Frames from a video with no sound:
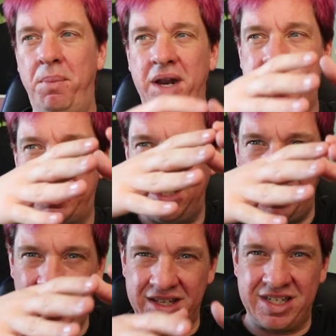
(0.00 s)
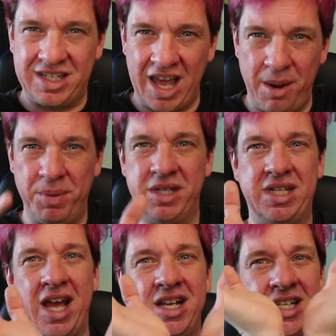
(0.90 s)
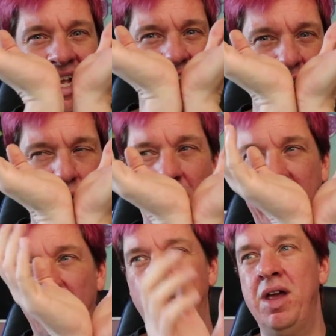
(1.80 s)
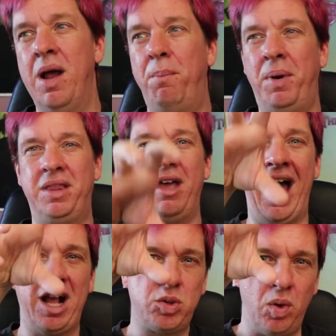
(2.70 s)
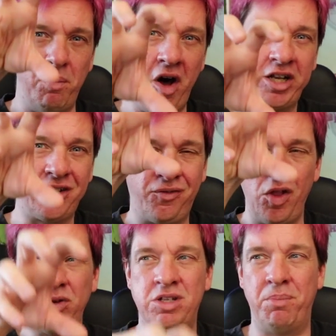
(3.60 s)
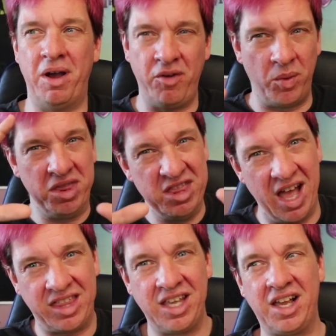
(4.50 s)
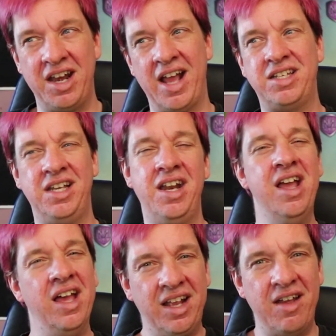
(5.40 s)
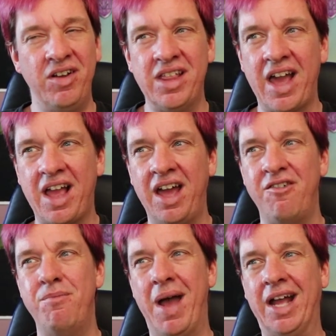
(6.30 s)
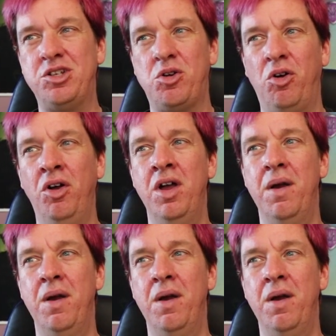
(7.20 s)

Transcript: but it's it's set up instead as like a cradle but the actual MOX floats above it with nothing connecting it, giving that kind of magical,